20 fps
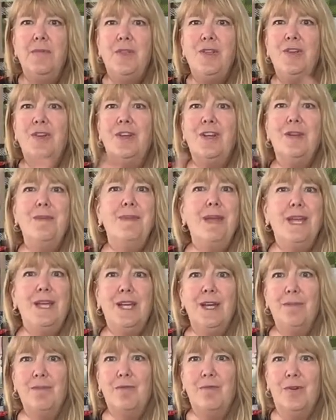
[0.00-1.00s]
you're going to make
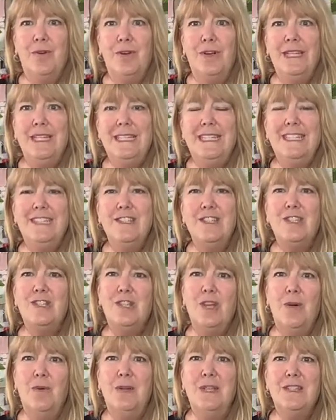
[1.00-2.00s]
up for it in
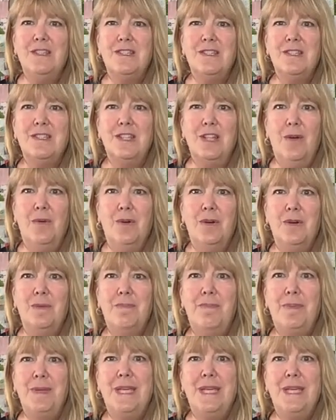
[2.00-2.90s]
sewing slower